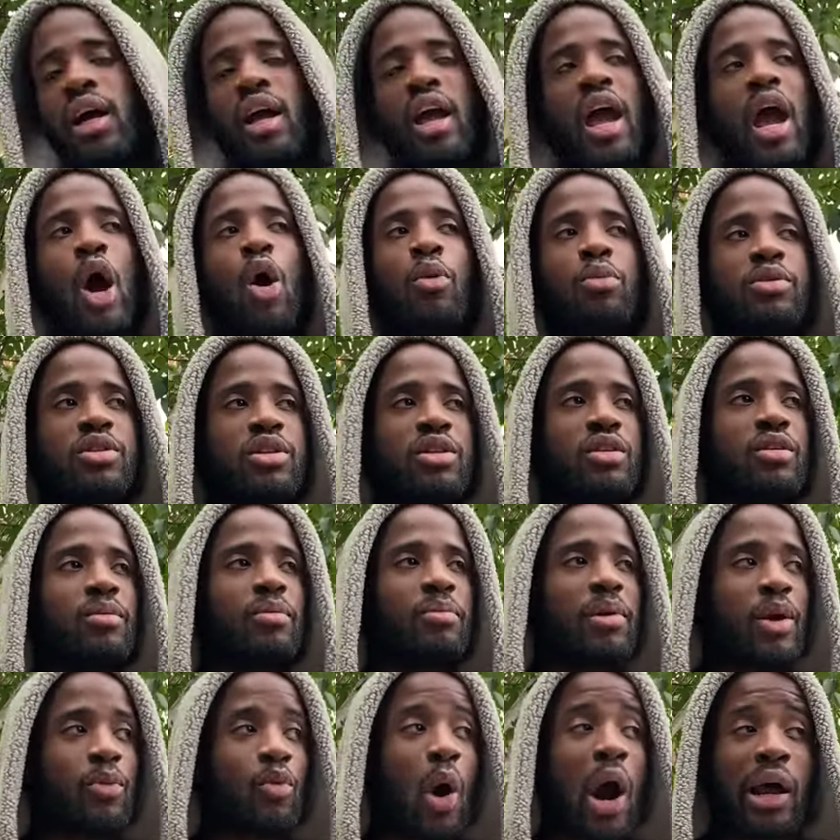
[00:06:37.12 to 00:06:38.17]
like helped
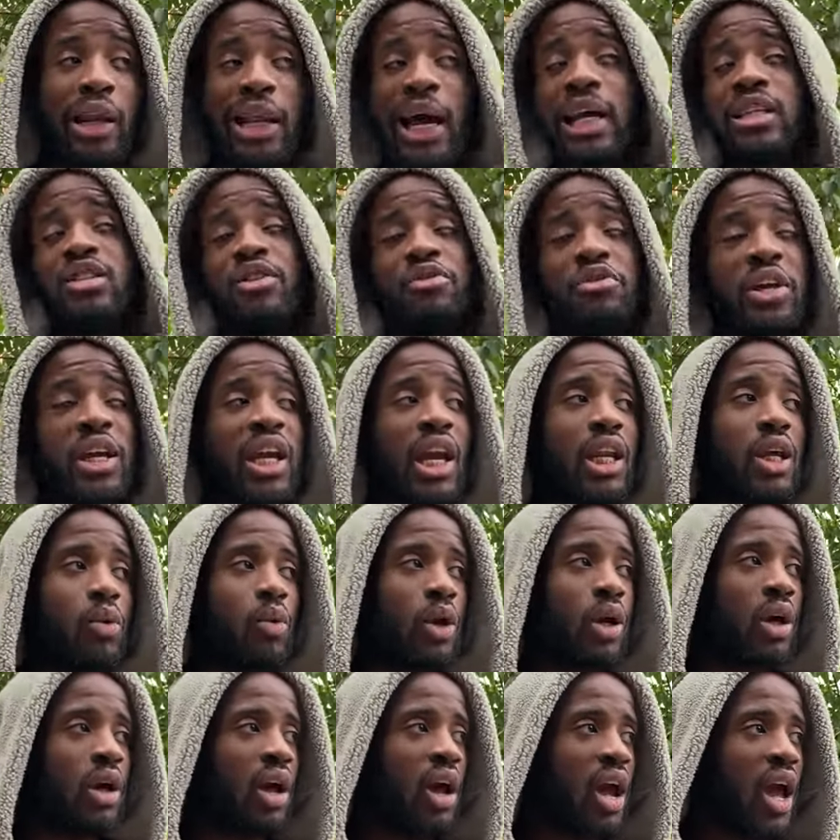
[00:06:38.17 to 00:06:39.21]
people. I'd like to think
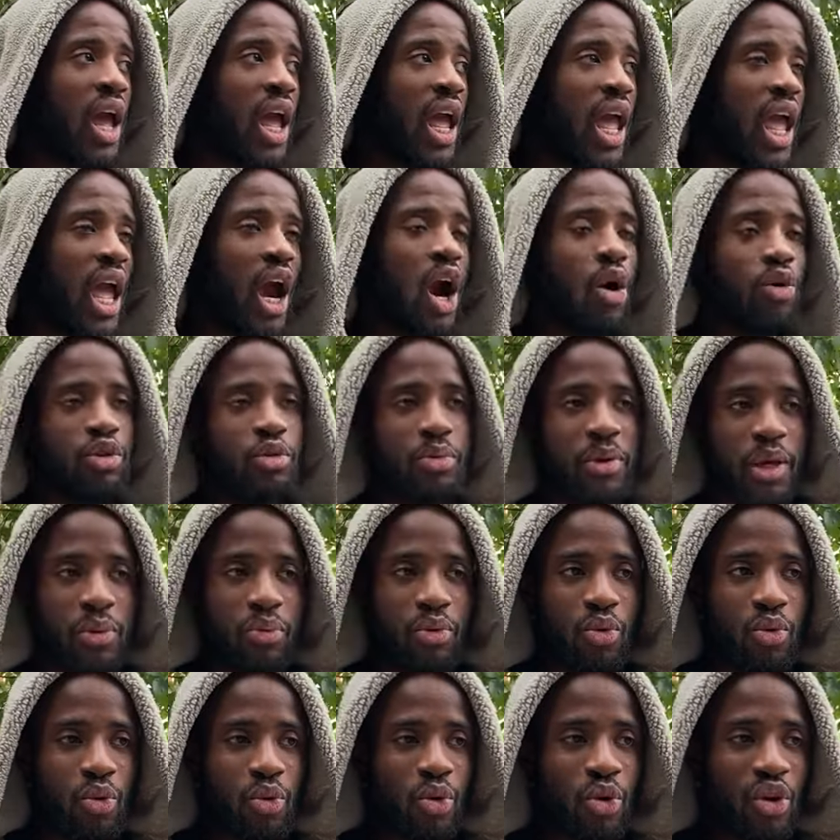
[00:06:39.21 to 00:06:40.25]
anyway, it helped
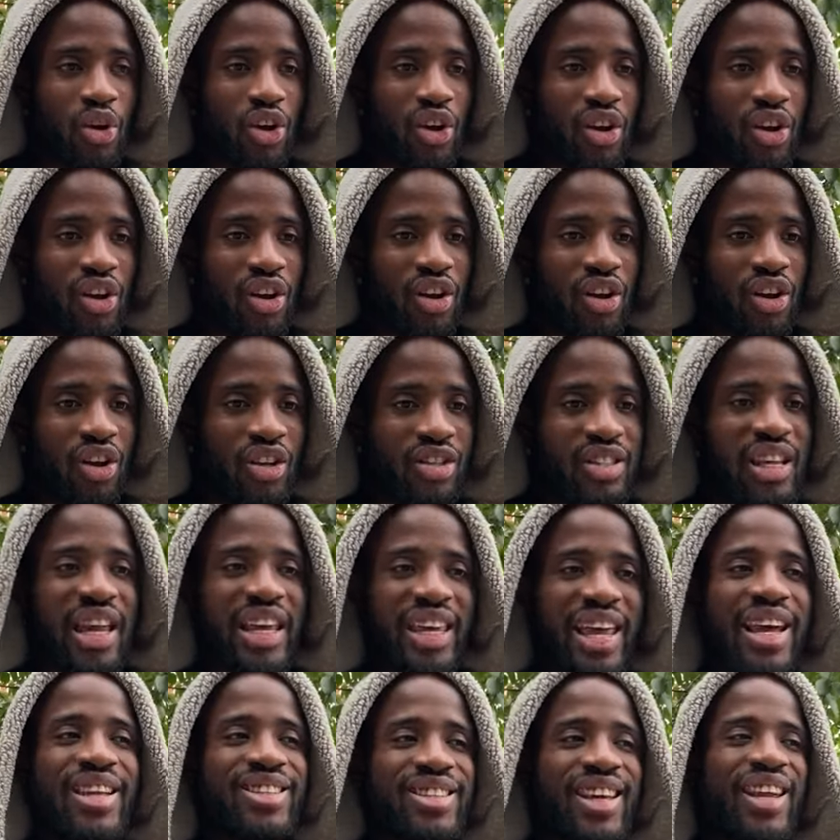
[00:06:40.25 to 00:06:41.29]
people
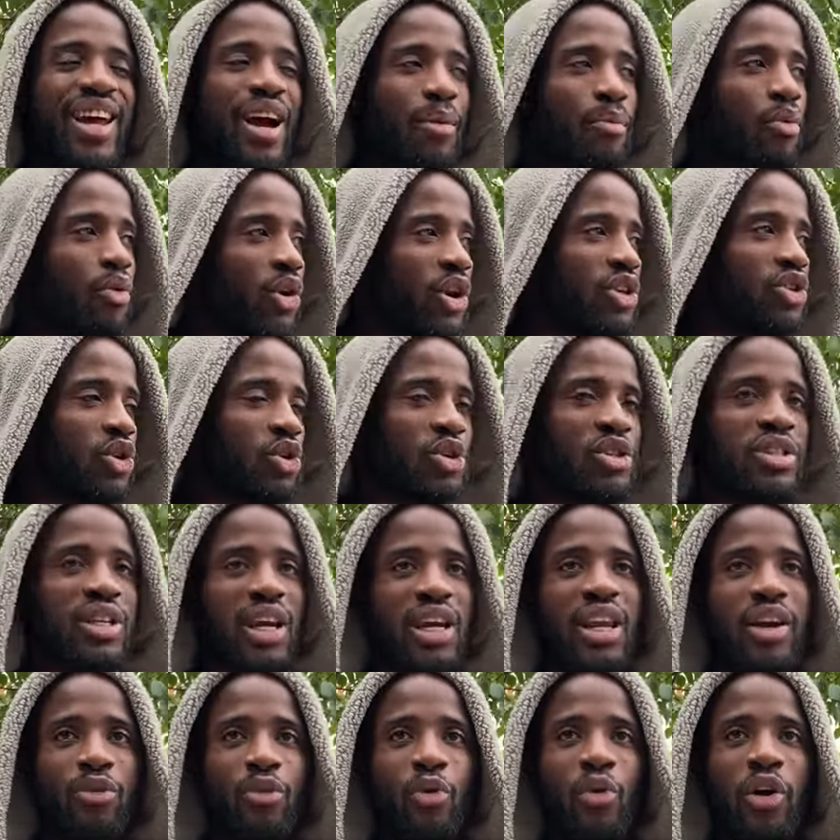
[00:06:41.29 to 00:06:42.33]
to get to that point. So
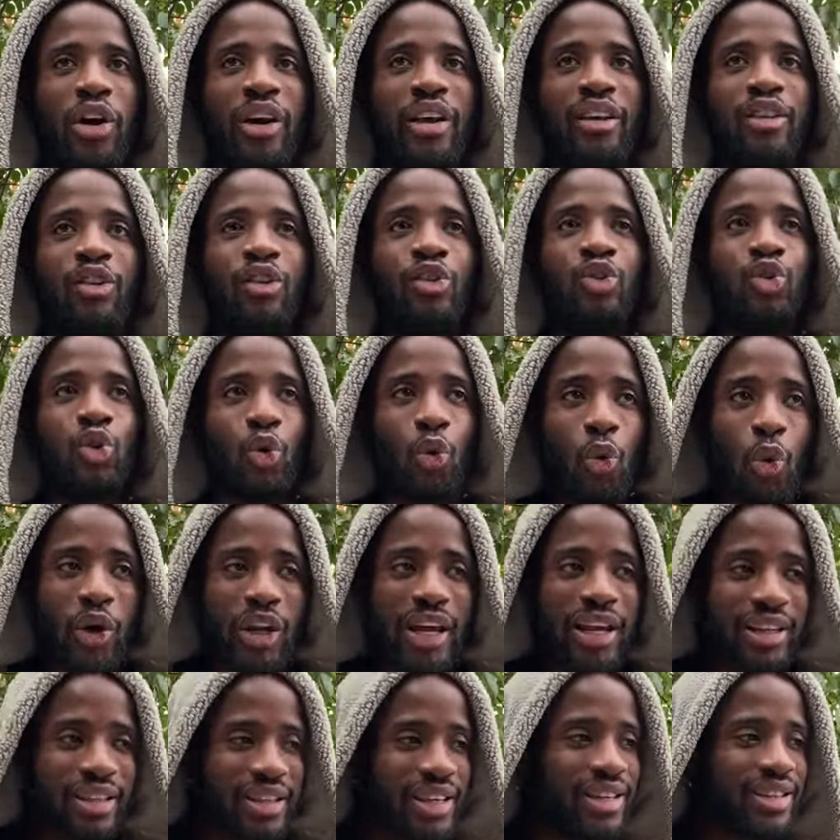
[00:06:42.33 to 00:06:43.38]
seeing everyone do
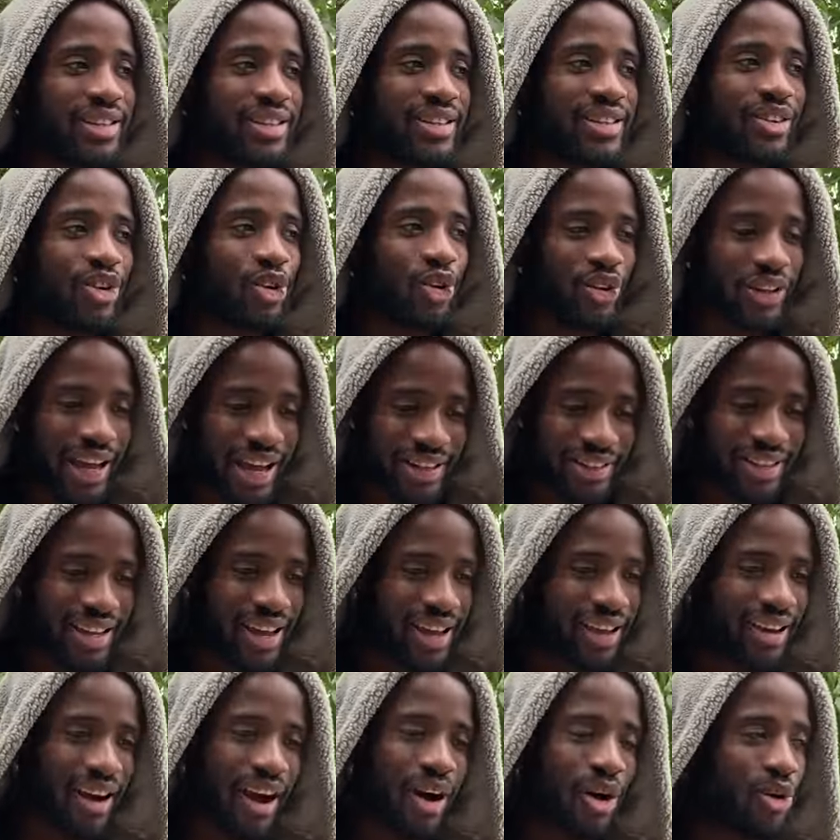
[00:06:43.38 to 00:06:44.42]
what they did on that
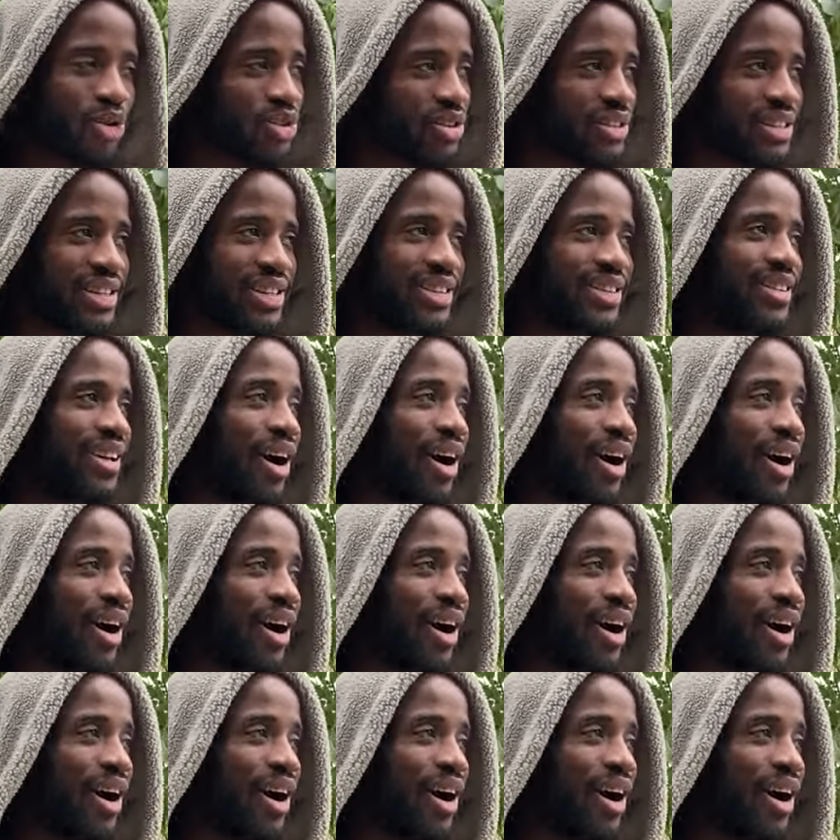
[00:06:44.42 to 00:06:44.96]
day, I was just